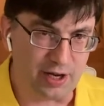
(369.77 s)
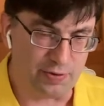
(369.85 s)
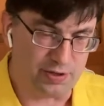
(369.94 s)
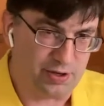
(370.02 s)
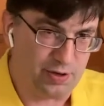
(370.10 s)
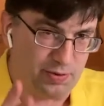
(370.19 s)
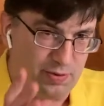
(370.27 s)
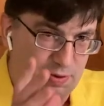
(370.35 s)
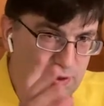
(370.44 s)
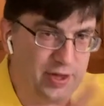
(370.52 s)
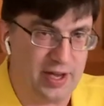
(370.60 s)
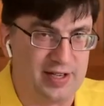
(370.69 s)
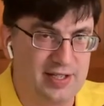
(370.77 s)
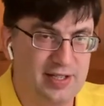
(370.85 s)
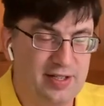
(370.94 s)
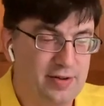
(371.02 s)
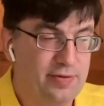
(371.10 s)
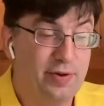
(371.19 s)
We should do
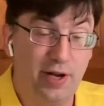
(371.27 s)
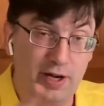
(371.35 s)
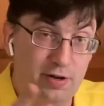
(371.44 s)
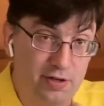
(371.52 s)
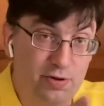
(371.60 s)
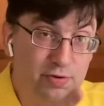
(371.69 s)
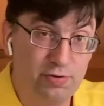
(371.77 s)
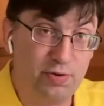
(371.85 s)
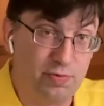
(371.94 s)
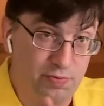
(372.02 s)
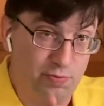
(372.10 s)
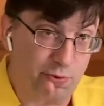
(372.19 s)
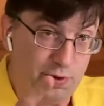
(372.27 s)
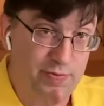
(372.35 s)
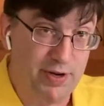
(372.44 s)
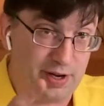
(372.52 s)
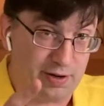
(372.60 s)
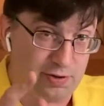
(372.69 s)
this and it usually would
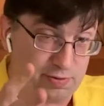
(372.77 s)
be a